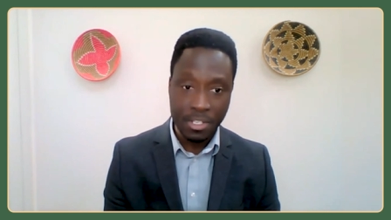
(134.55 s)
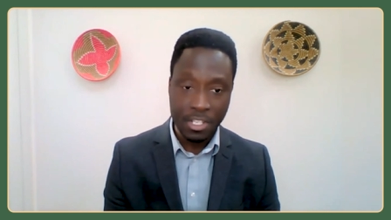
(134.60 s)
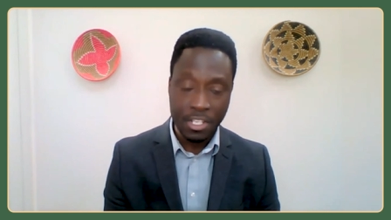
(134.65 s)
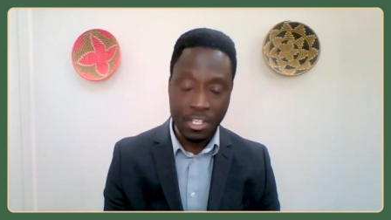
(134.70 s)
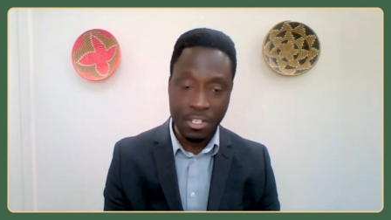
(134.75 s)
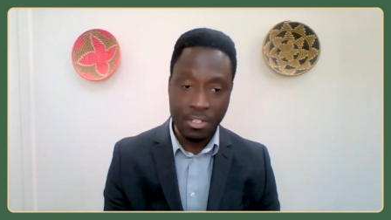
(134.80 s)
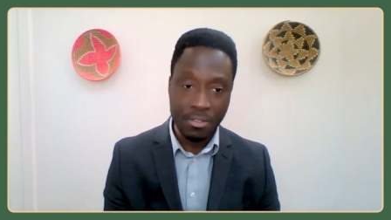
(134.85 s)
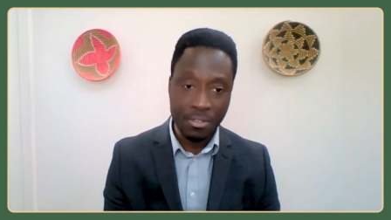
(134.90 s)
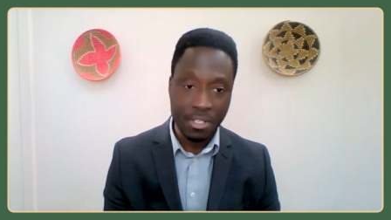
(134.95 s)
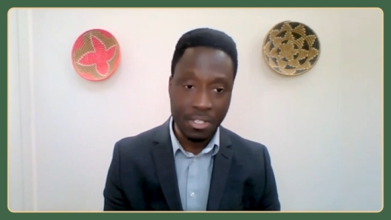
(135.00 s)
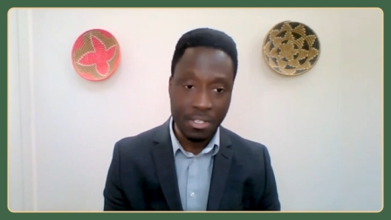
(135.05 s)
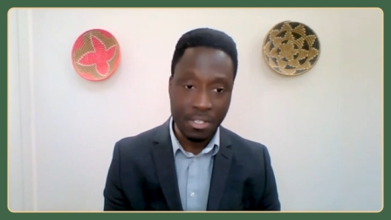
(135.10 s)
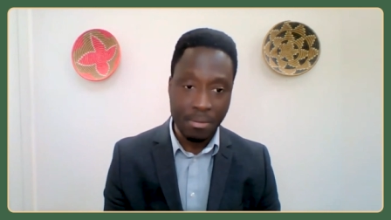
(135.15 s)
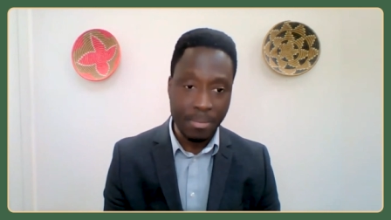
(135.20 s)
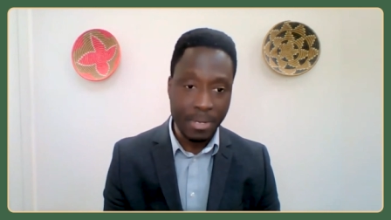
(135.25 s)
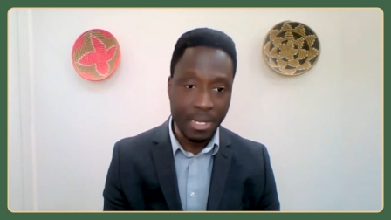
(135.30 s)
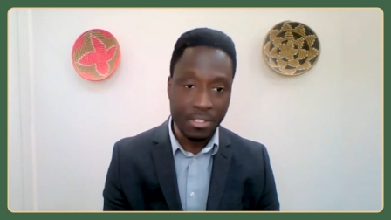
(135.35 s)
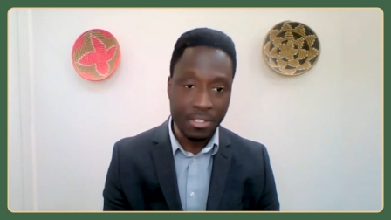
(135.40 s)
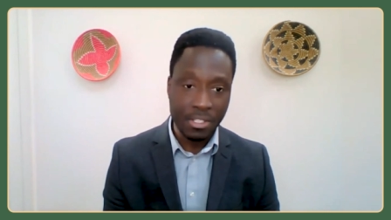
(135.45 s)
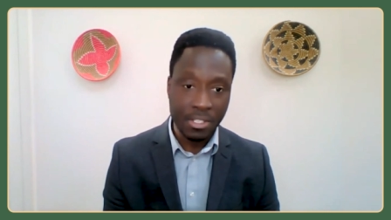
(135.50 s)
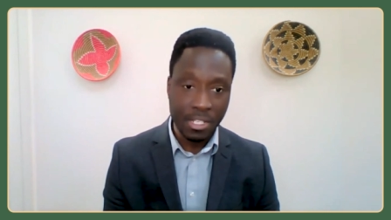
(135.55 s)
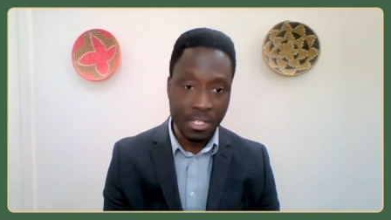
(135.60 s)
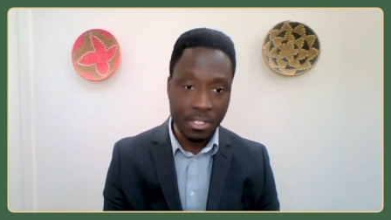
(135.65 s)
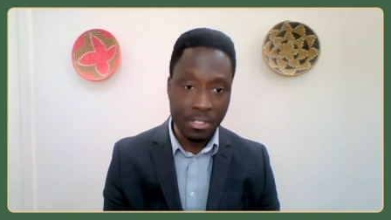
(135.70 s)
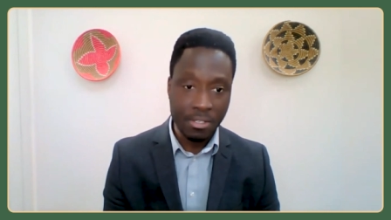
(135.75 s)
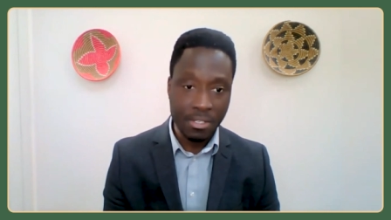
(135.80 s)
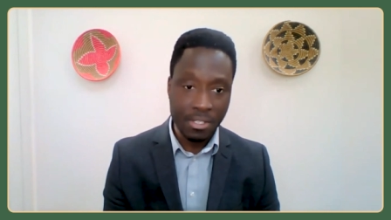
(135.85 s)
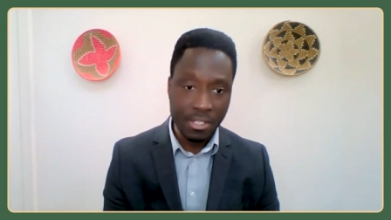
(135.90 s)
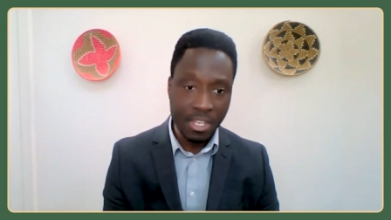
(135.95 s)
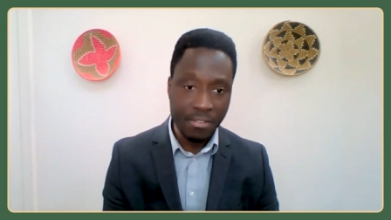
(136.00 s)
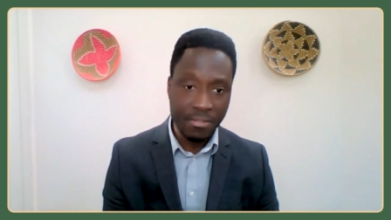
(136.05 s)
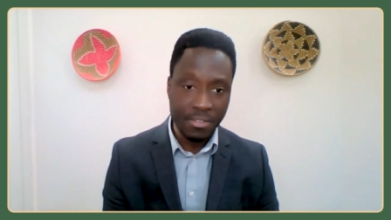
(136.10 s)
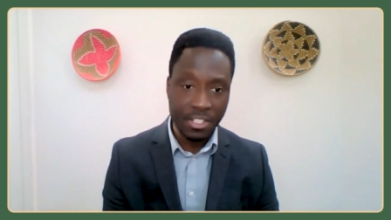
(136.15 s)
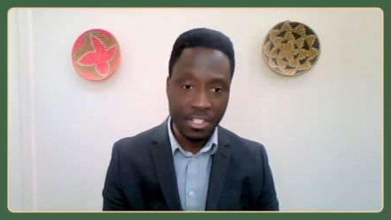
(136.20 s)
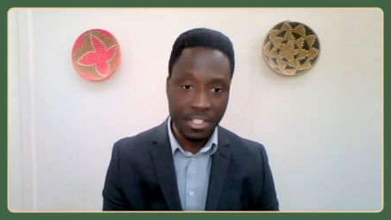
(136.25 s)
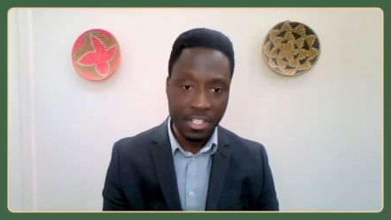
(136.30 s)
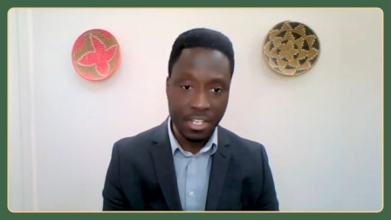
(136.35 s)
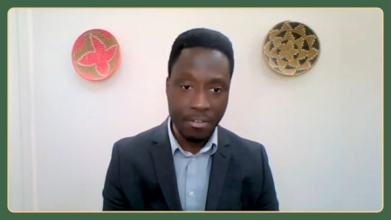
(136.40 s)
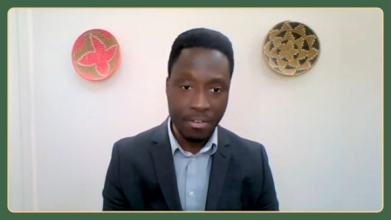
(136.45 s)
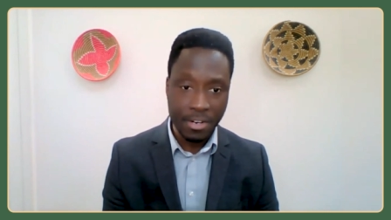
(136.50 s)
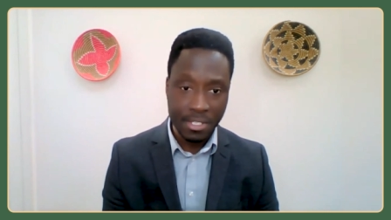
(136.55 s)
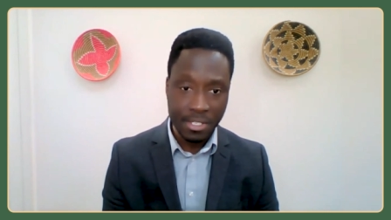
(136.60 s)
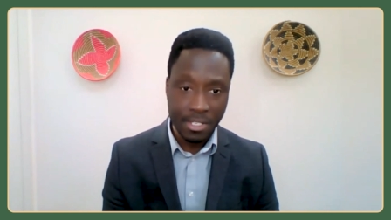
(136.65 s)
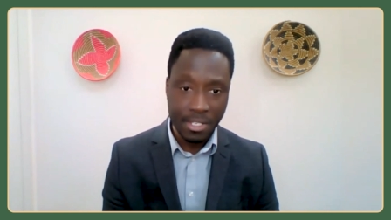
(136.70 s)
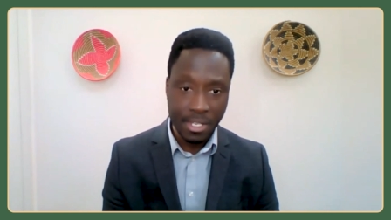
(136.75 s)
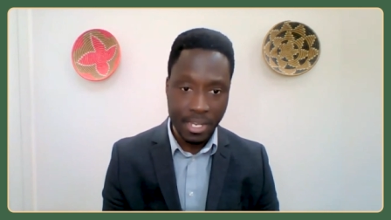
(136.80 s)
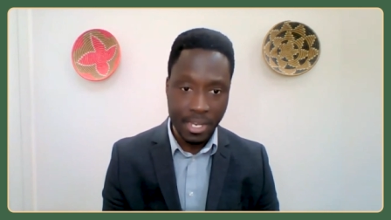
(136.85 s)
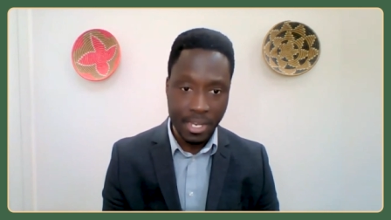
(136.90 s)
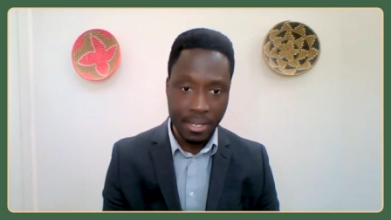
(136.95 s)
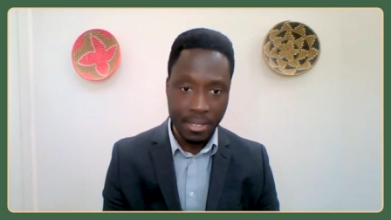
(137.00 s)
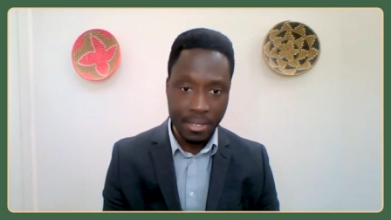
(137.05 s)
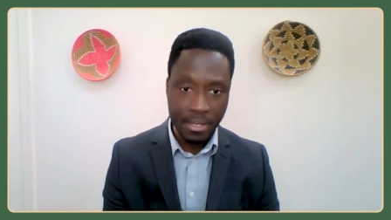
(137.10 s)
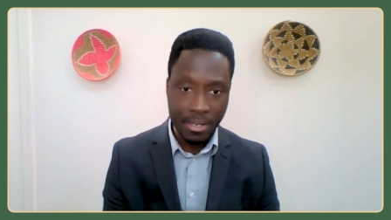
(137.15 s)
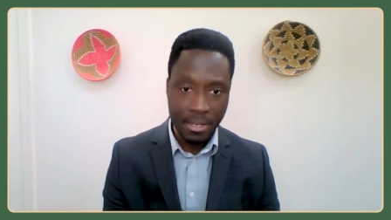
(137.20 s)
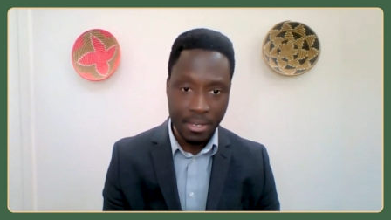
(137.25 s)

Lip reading: He uses about 6 to 7 cigarettes a day